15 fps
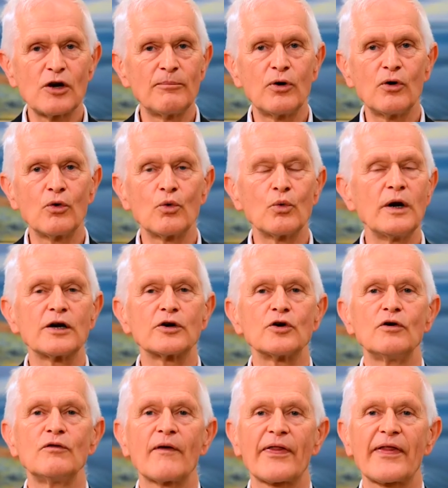pole will
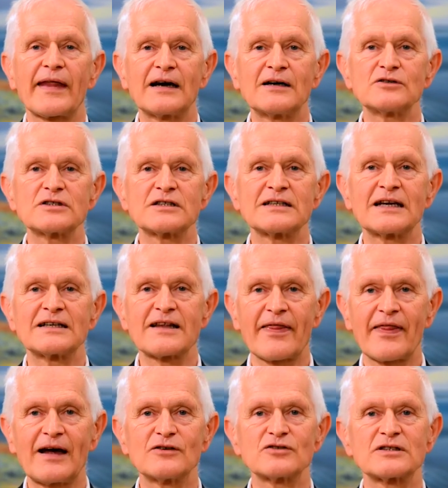grow for thousands and
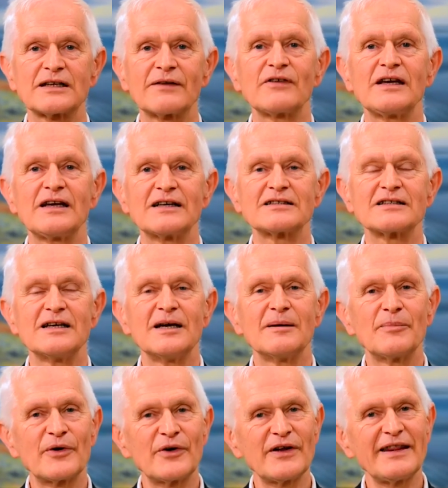thousands of years.
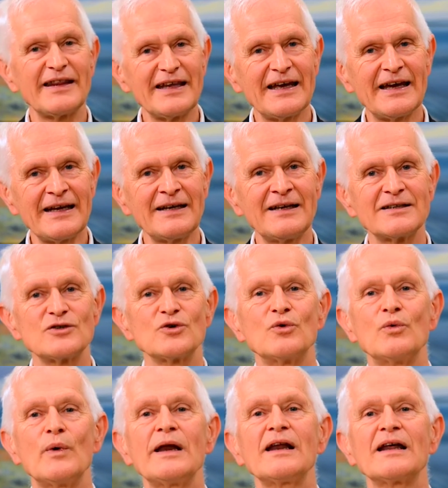But at the end, you
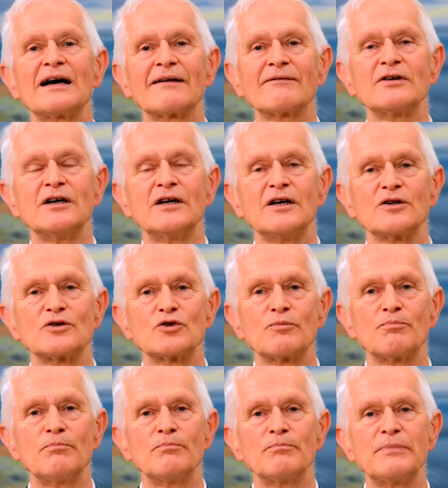will have to
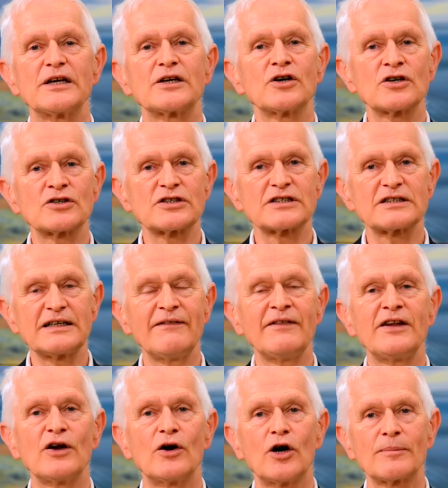be conscious in
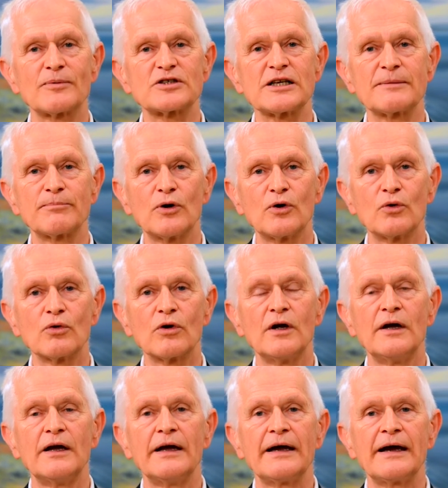the opposite pole.
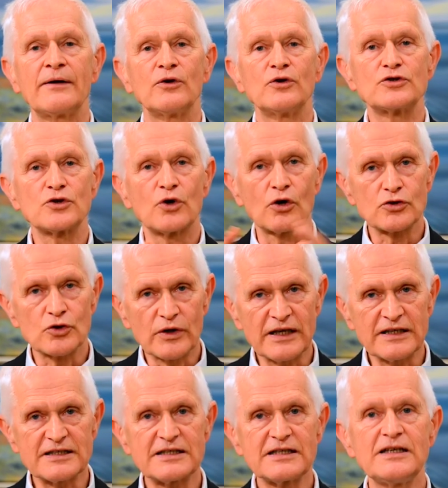And as you also
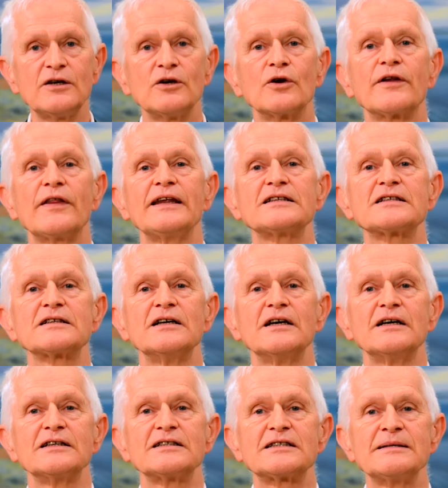can see at this
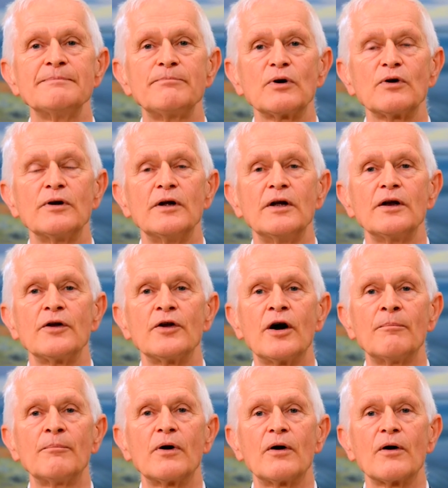simple
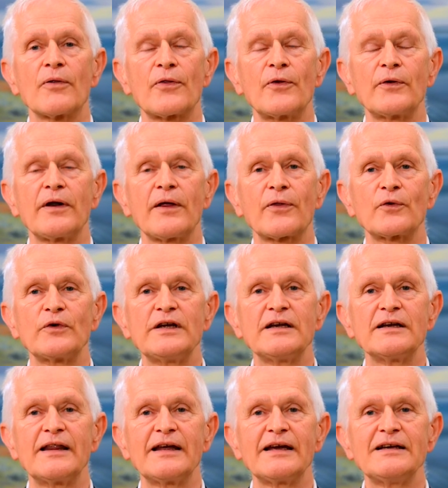number 33,
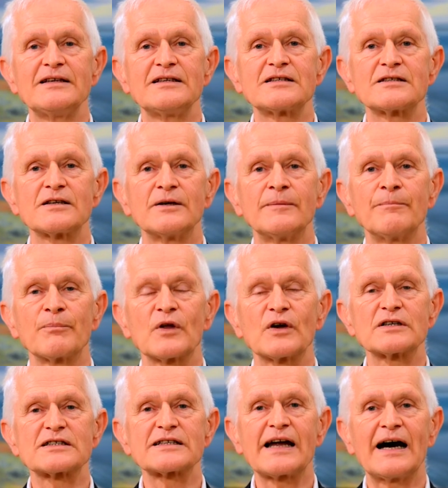there is a
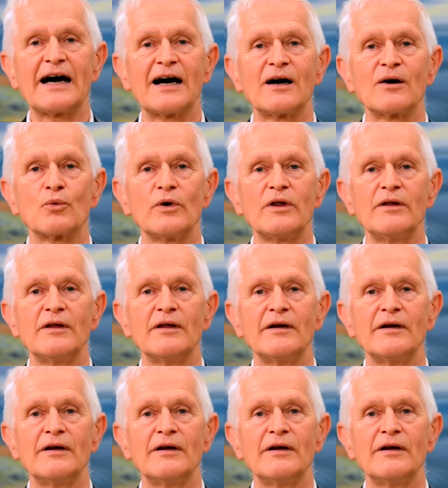star with